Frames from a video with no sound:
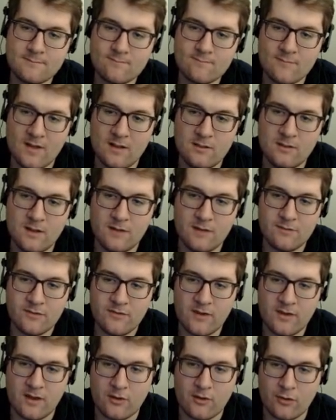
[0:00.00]
Love to
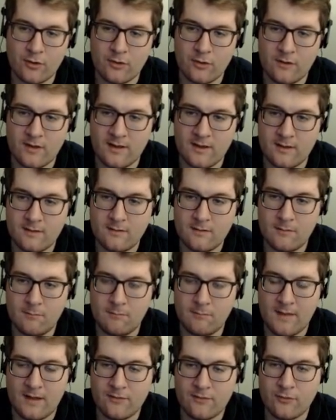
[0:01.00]
see an early
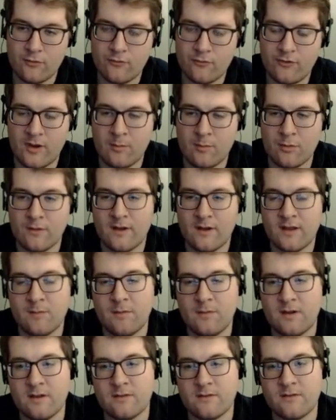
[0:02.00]
Mantle Shaper that can
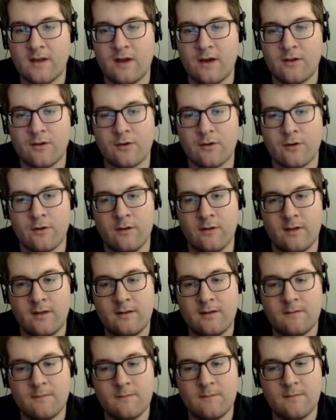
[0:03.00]
be discounted
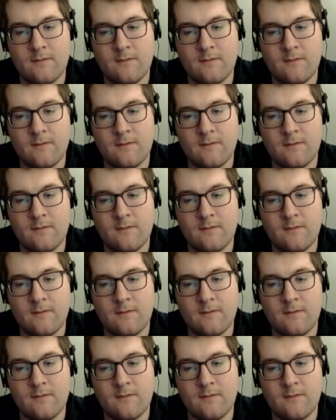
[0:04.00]
early.